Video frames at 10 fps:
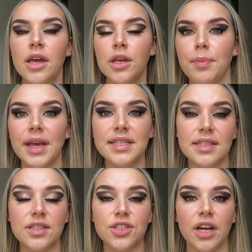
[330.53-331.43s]
My base
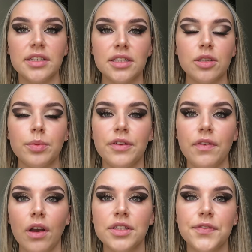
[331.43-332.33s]
is the Charlotte Tilbury
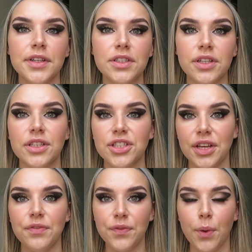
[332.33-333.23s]
Flawless Filter in the
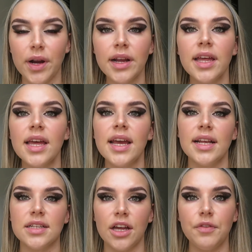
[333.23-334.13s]
shade 4.
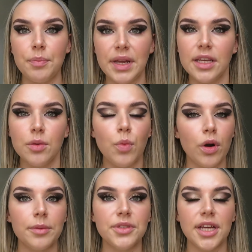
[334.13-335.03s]
It's kind of a medium
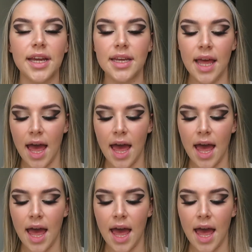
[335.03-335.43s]
warm shade.